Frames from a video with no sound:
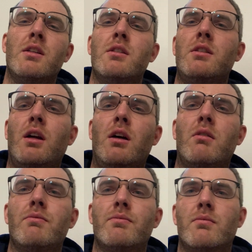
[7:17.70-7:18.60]

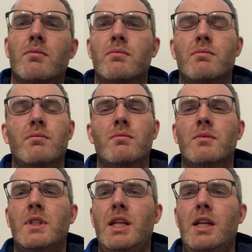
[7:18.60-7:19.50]
So
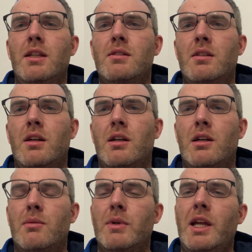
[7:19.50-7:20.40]
it's
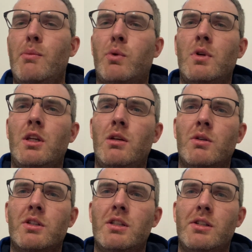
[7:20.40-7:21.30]
April.
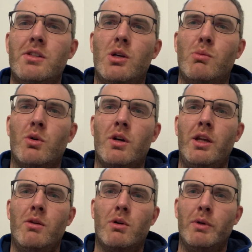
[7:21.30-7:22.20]
We're still
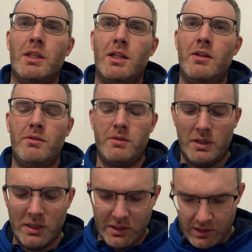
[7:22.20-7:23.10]
snowboarding where we live,
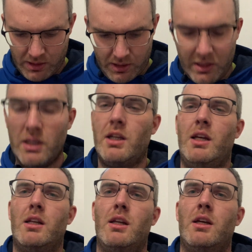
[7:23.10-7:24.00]
and